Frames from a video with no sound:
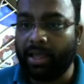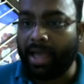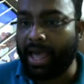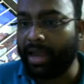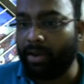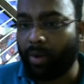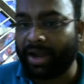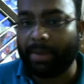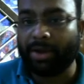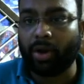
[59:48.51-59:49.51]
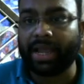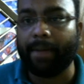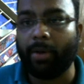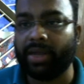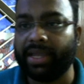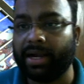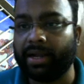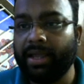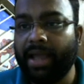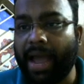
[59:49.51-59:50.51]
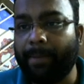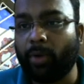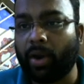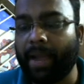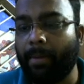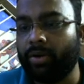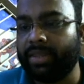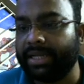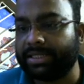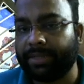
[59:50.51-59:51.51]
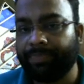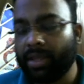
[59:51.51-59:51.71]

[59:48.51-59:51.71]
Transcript: And what am I talking about here? I'm talking about this.